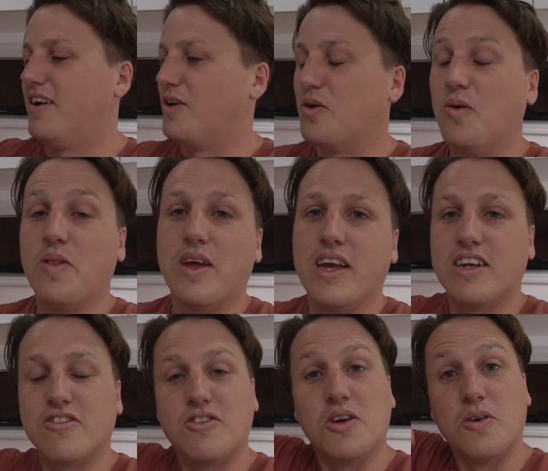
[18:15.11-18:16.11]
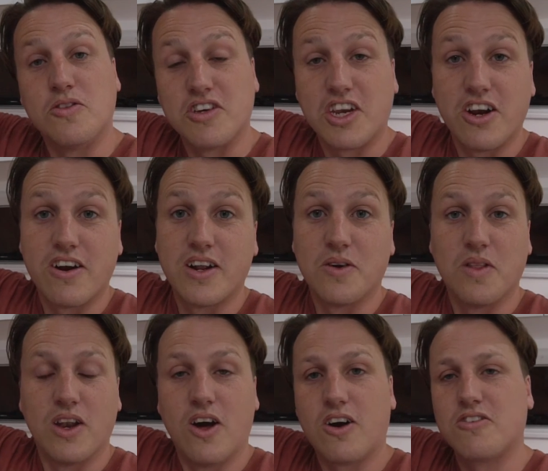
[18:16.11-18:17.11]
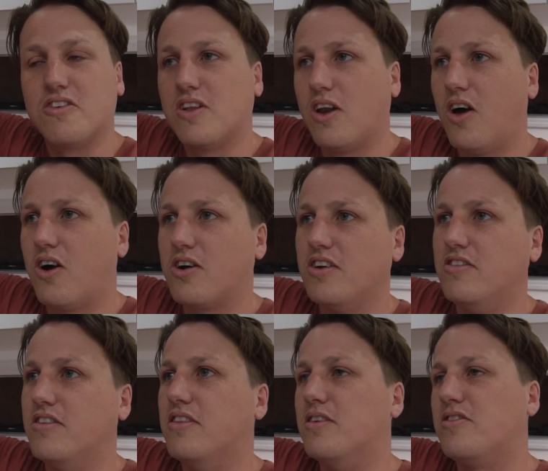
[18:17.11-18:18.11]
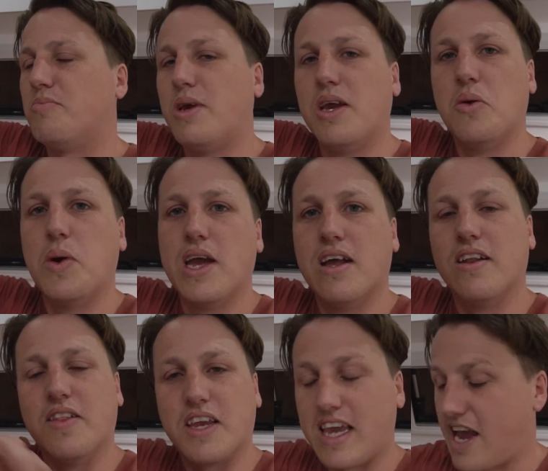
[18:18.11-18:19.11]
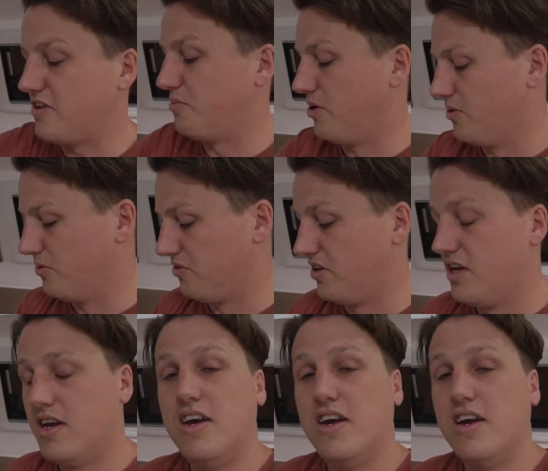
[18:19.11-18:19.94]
I've got all the external security, all the locks on the lockers and the spare wheel and the gas bottles.